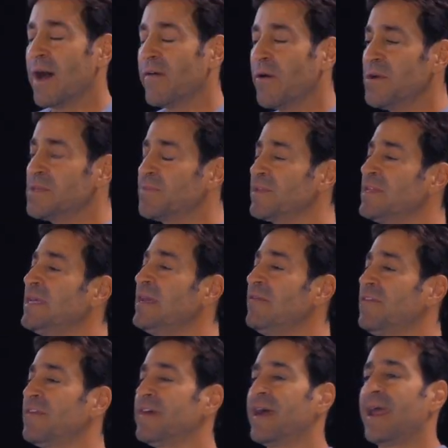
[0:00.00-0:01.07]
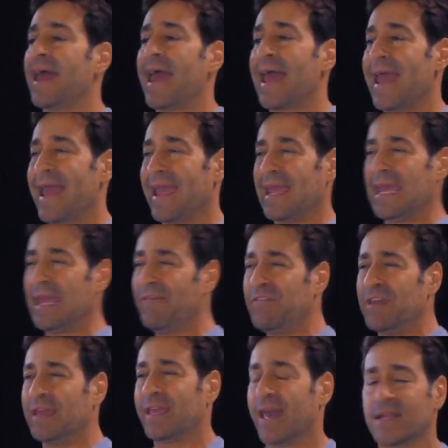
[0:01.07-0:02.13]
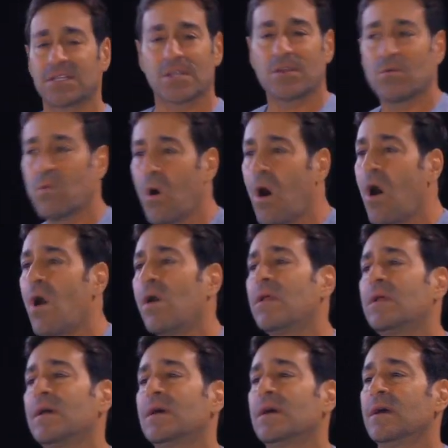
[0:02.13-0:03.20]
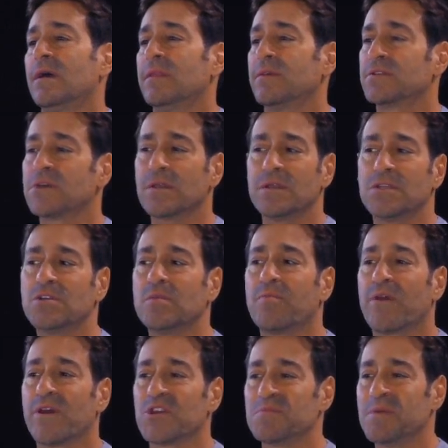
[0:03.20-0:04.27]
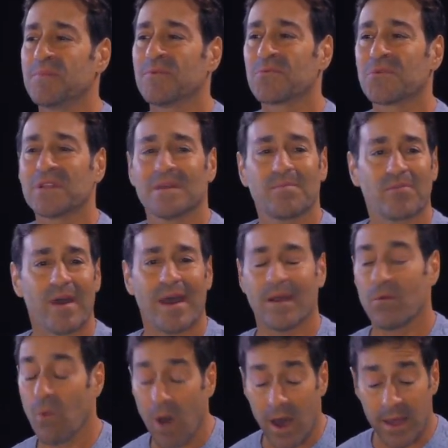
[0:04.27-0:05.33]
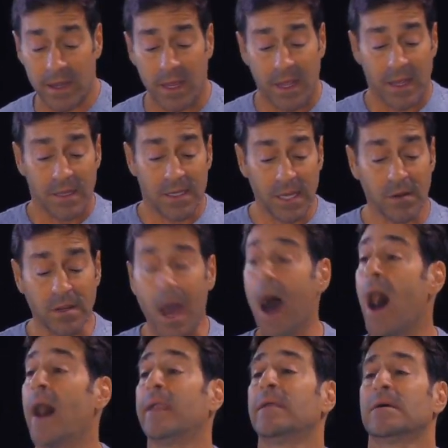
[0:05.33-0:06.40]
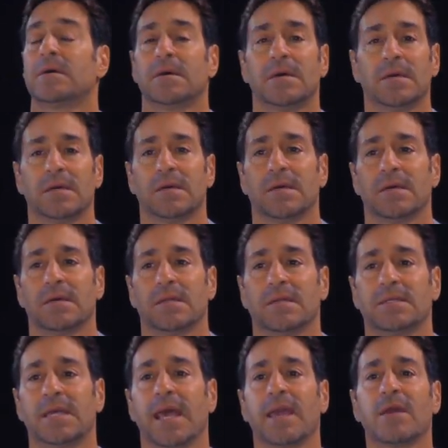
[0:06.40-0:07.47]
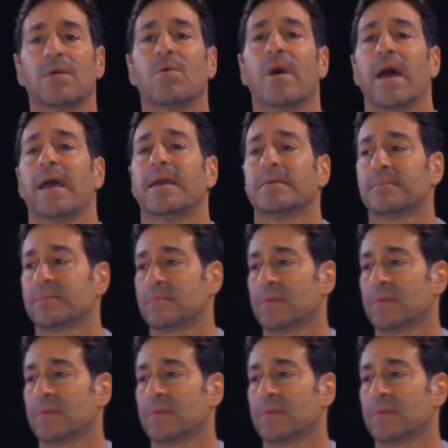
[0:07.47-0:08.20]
I always believed that if you get to the wall, there's only two prayers people really pray. One, dear God, take it away.